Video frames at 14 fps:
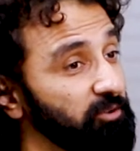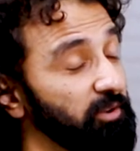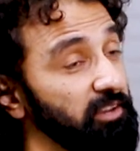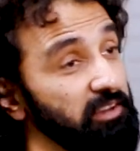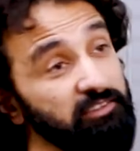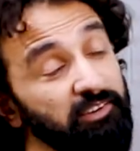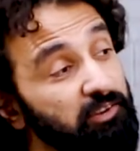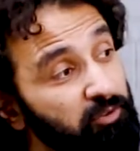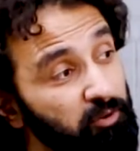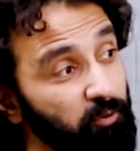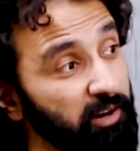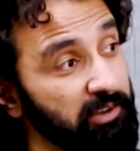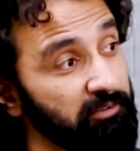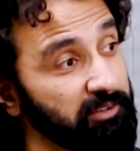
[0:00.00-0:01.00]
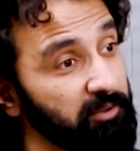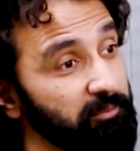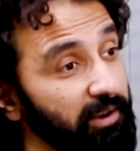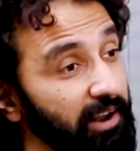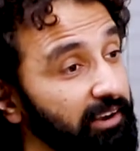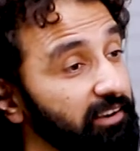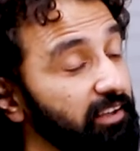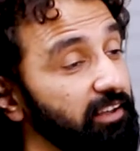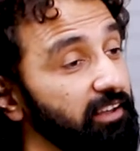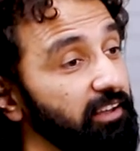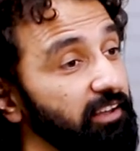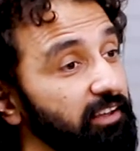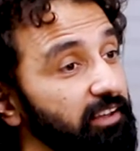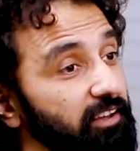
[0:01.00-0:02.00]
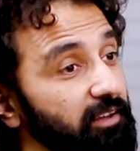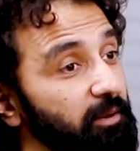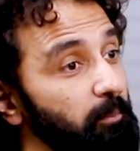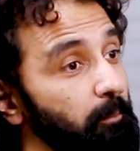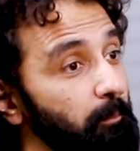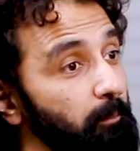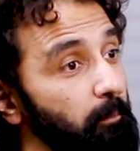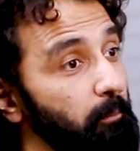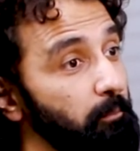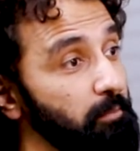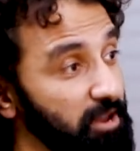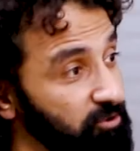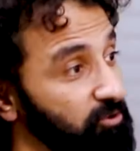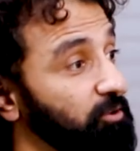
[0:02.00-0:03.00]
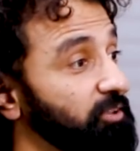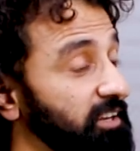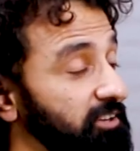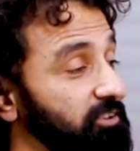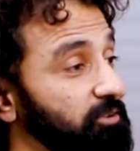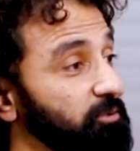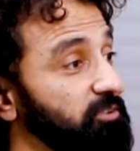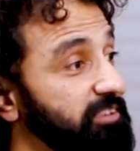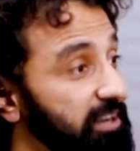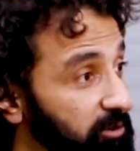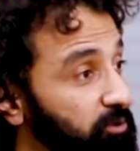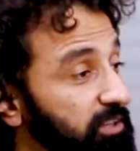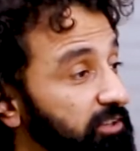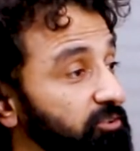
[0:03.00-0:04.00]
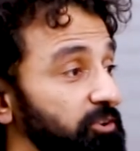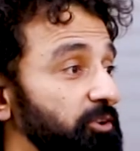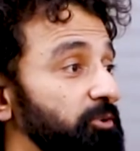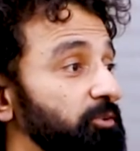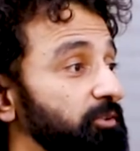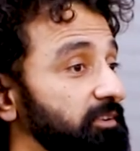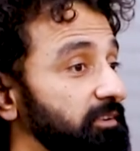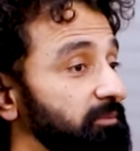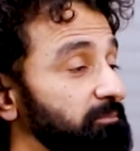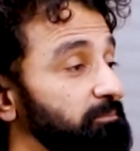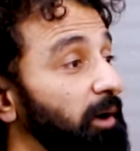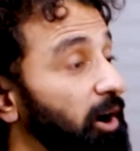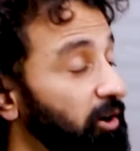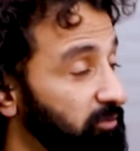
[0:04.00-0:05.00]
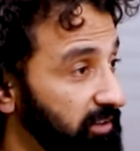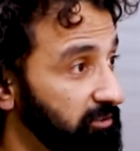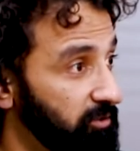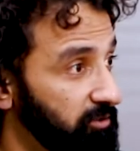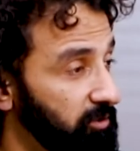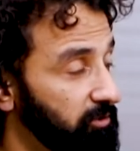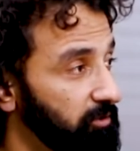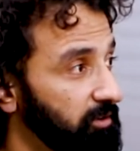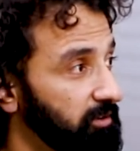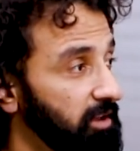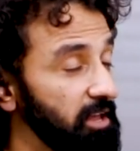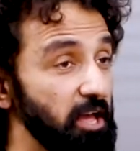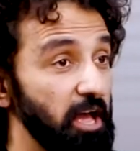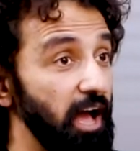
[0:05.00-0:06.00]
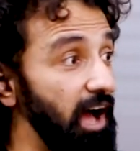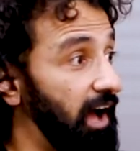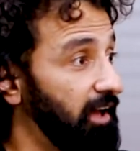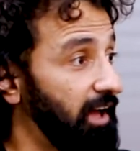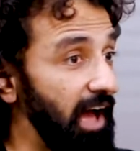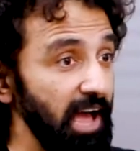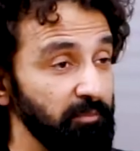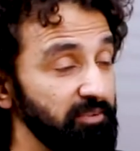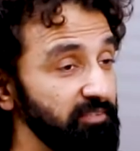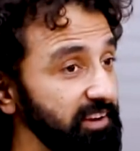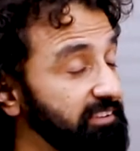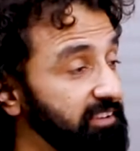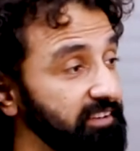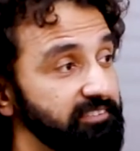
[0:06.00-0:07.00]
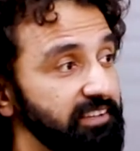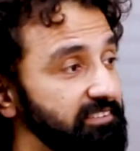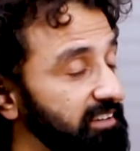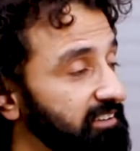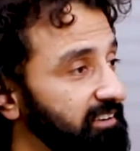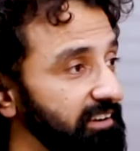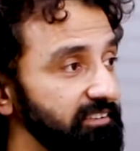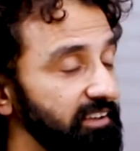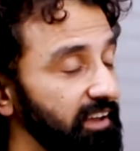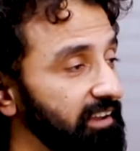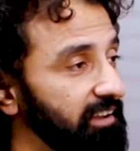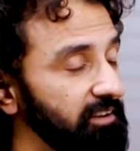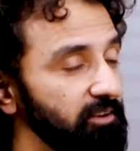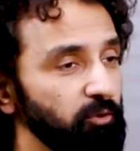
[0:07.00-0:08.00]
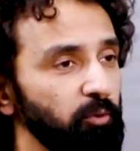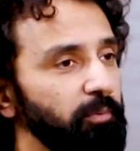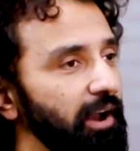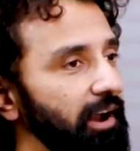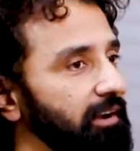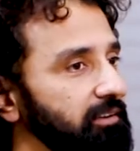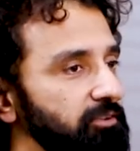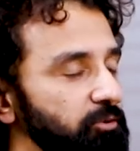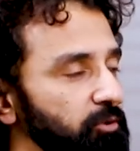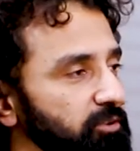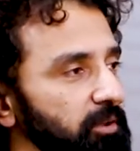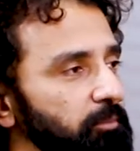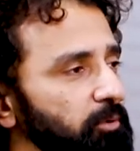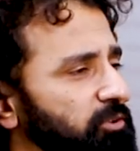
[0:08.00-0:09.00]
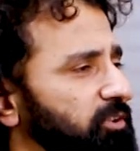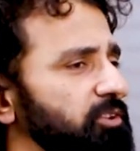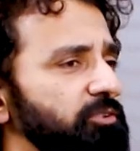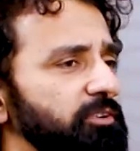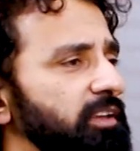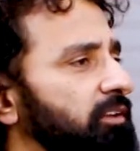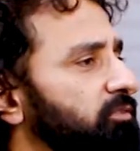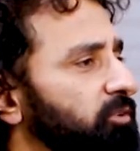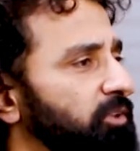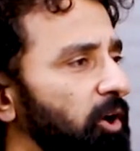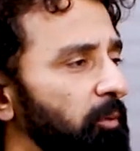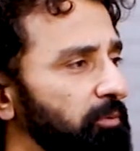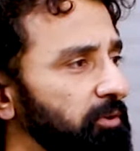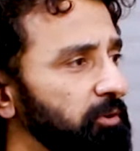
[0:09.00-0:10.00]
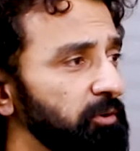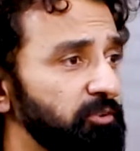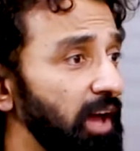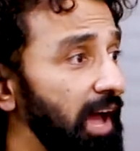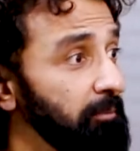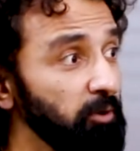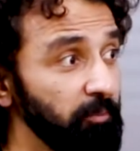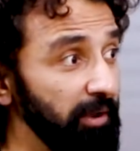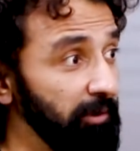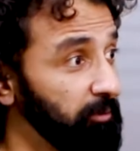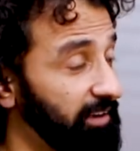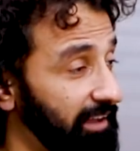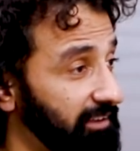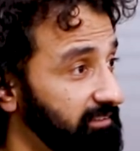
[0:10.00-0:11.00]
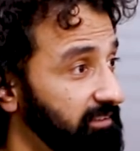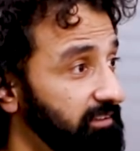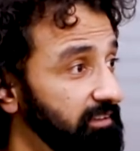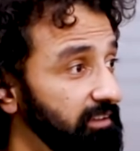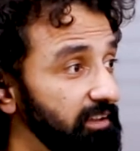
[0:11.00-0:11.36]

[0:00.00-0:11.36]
So even if you're working with a brand, make sure that you still do things on your own, part of things on your own. I'm a very sunset sunrise guy. No brand tourism boards also give you the option to do it. So I book my own taxi.